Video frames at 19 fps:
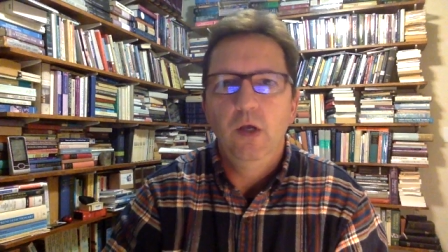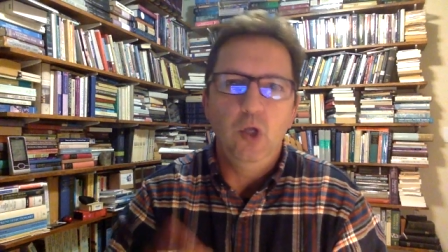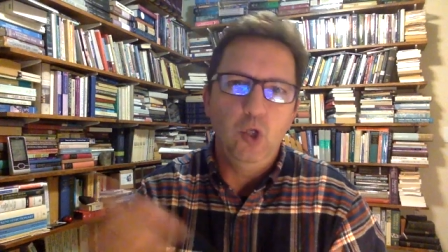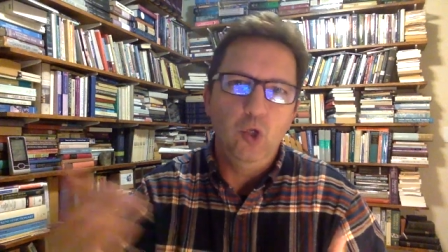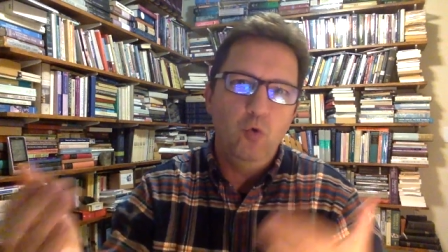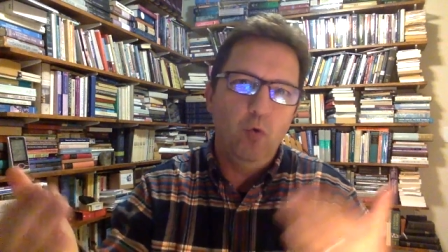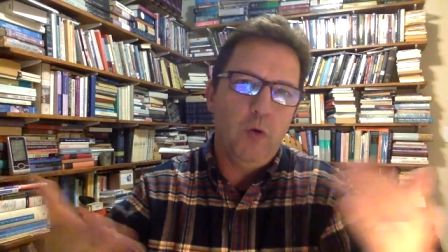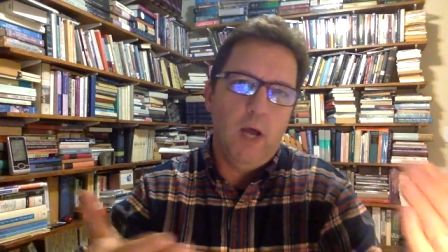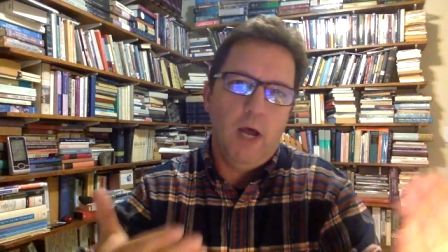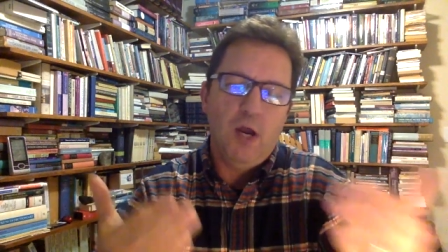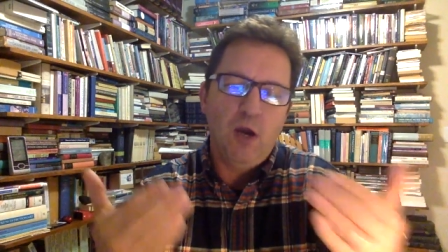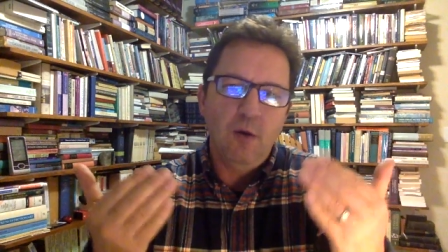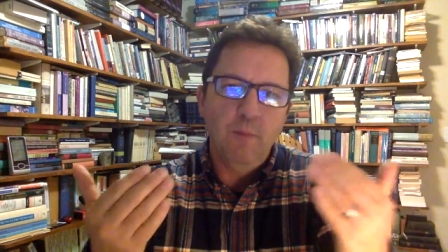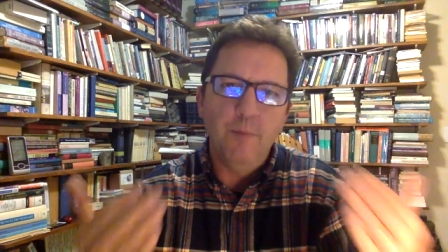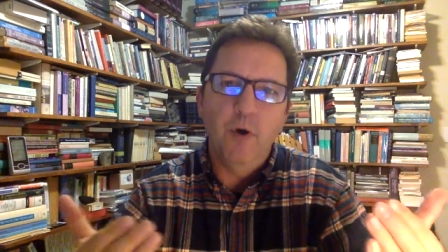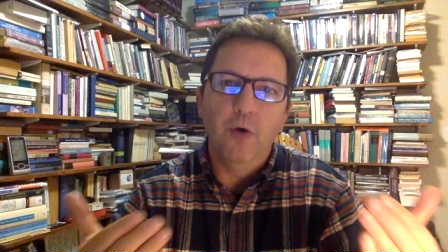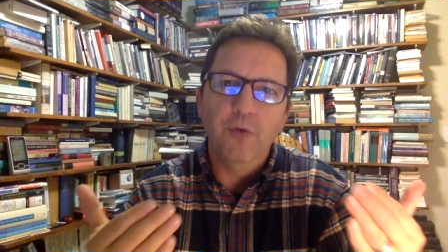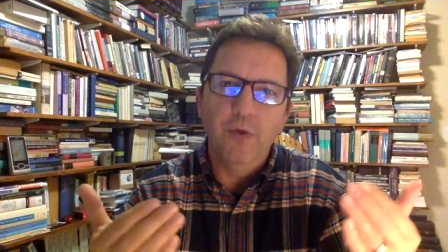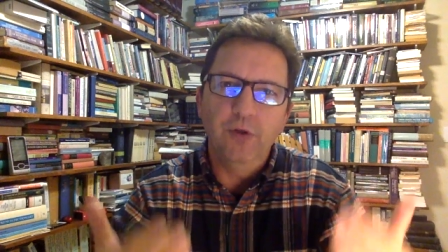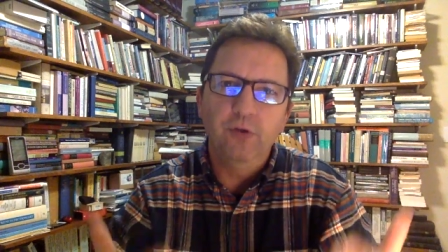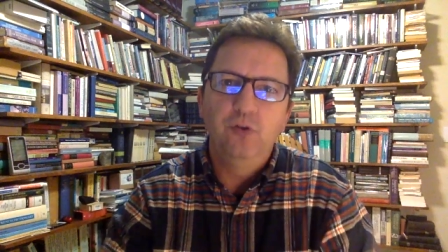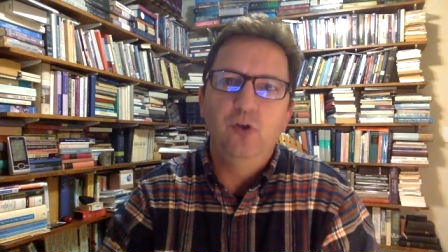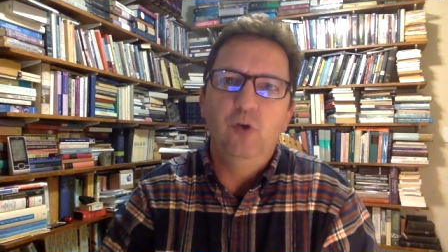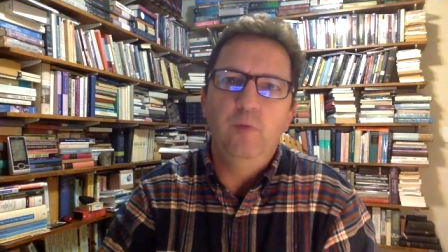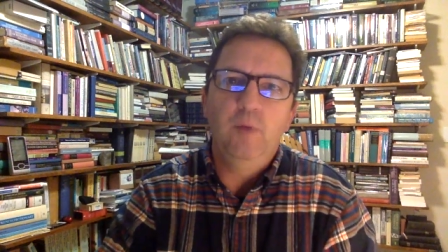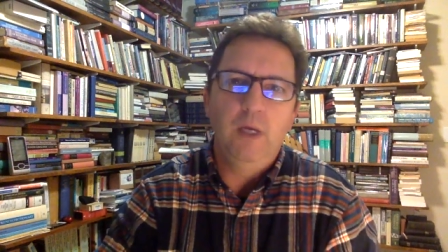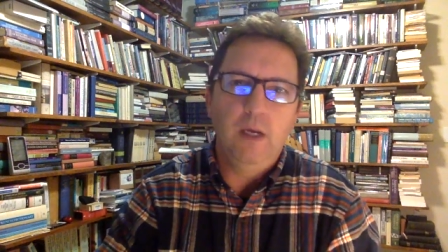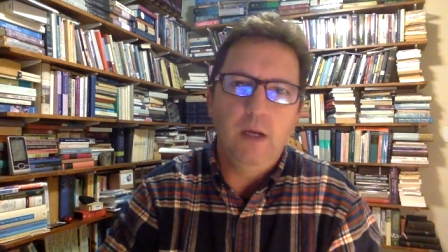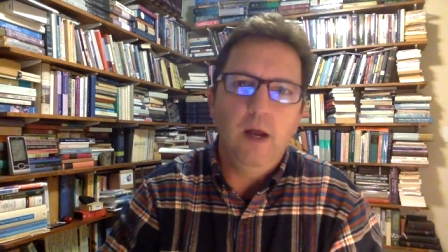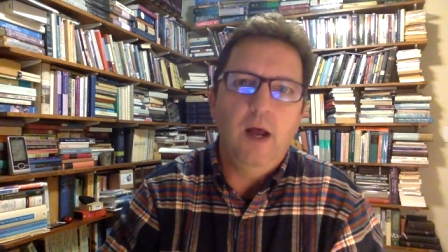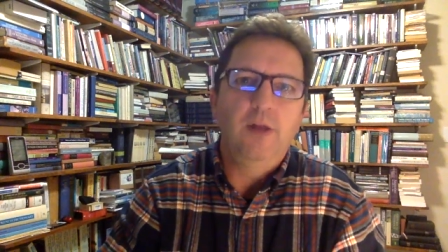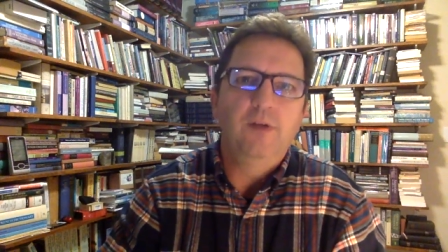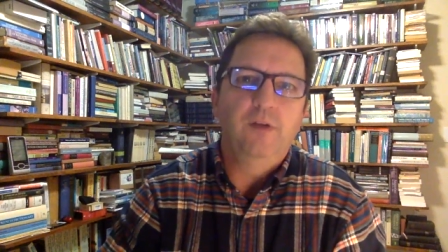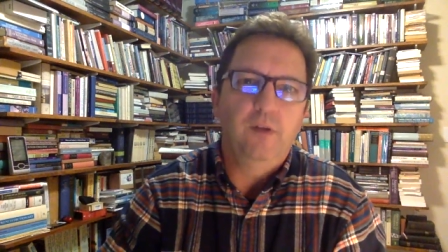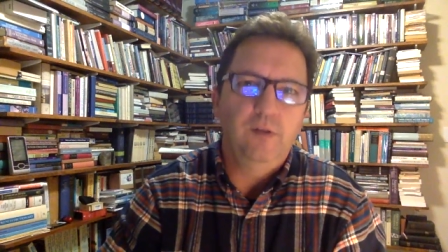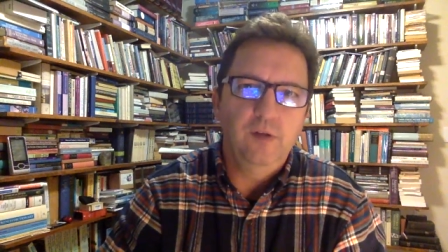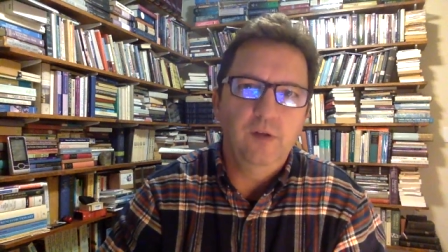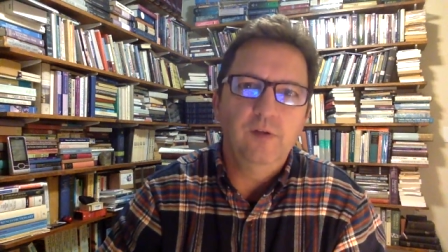you and I are both assuming God's
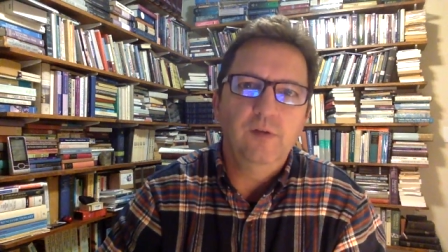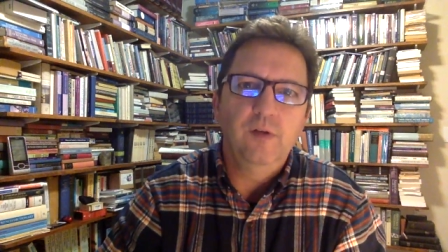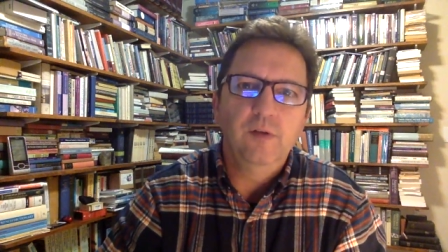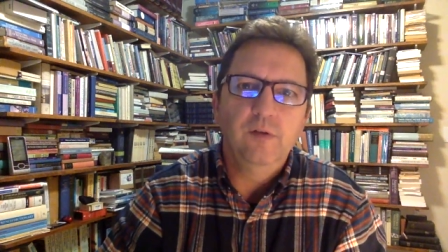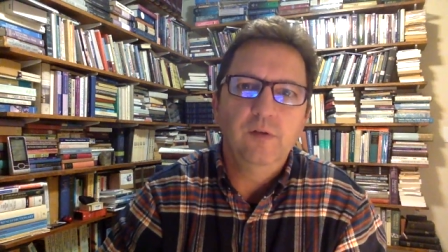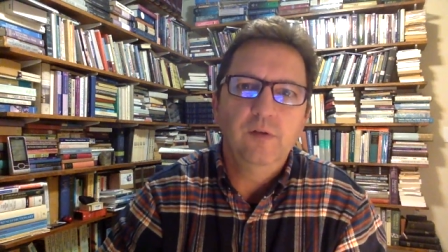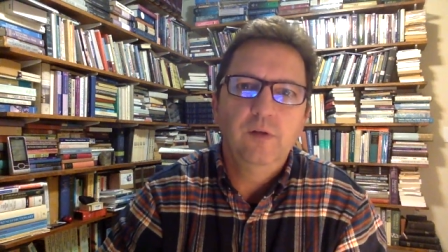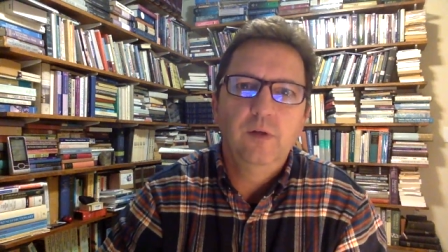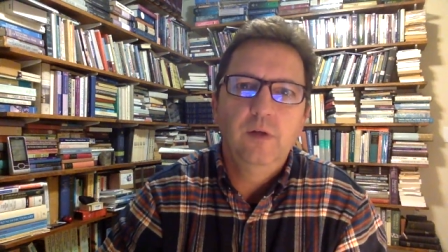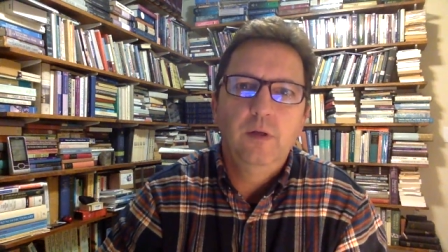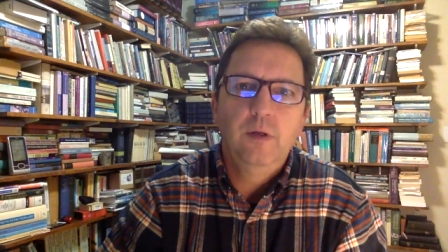existence.